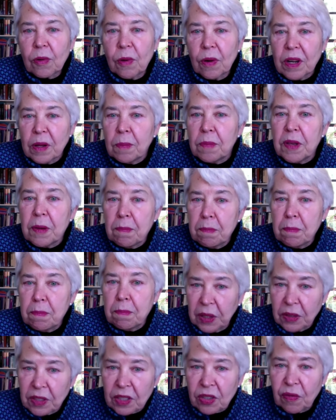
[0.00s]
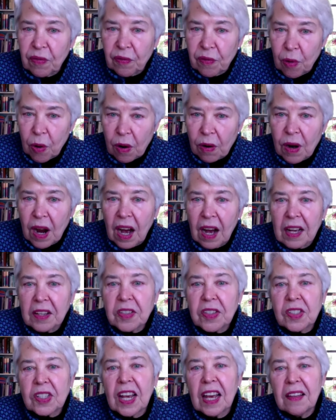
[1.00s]
going to be built for
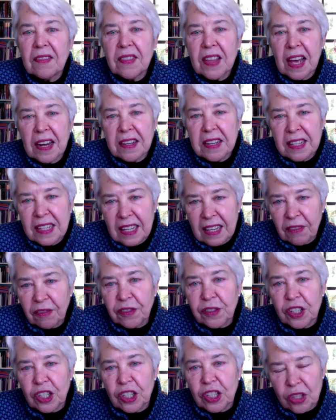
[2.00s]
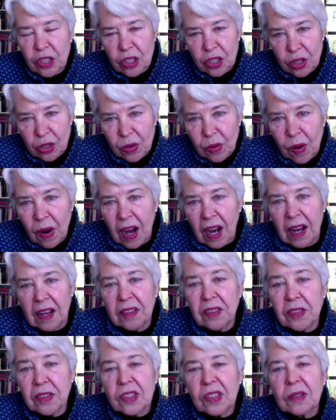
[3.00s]
us and then gifted to
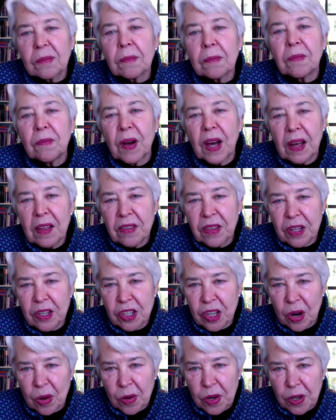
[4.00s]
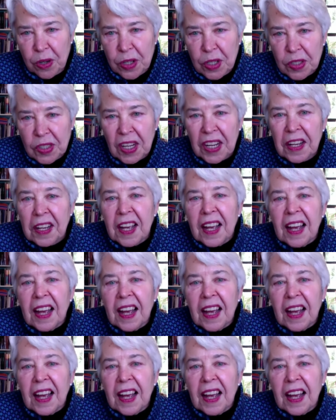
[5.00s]
us by the donors